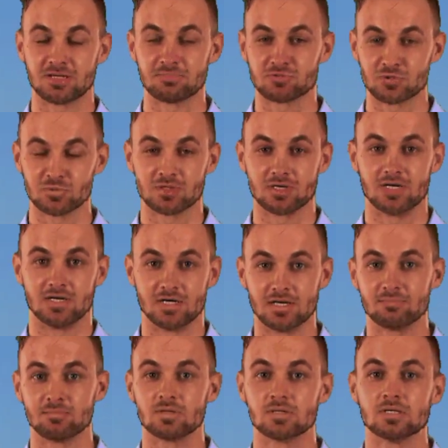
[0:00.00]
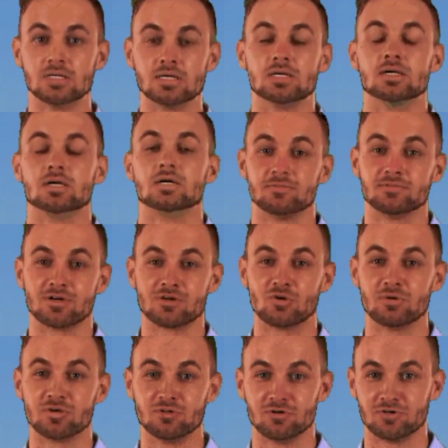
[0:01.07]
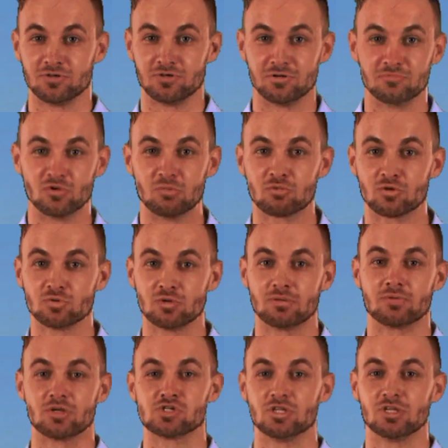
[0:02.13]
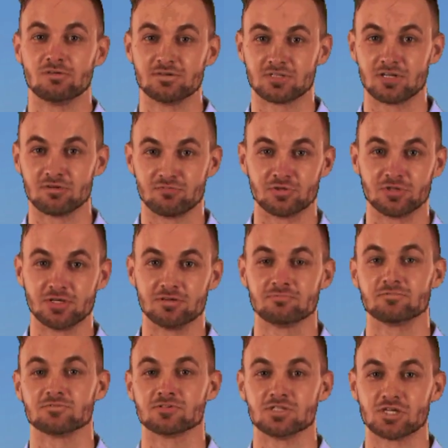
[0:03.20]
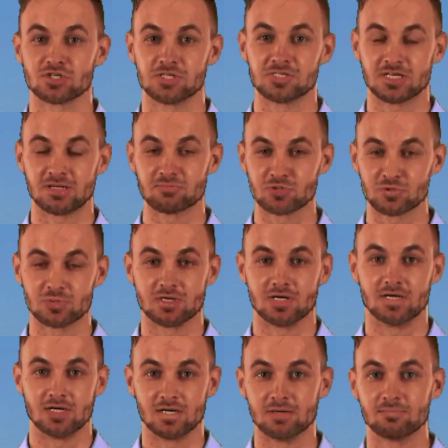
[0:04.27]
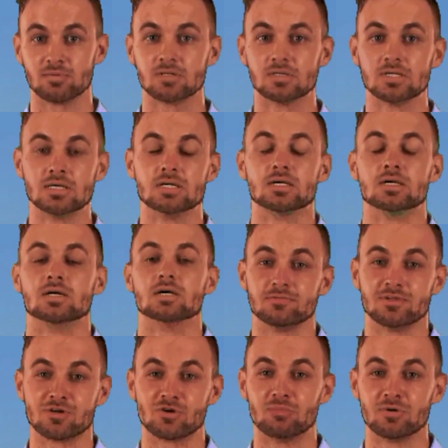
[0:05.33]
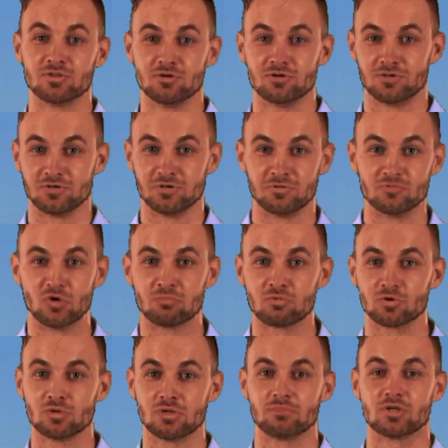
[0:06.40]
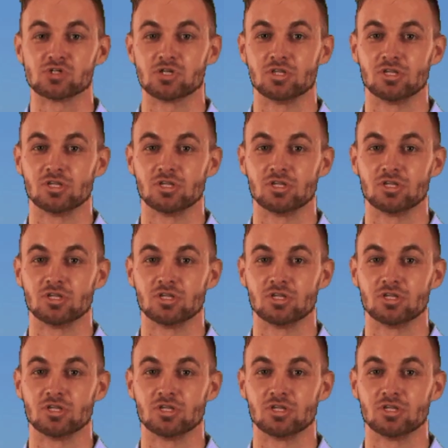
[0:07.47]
Number one, observation. The first step in the scientific method is to make an observation. Observation can be made through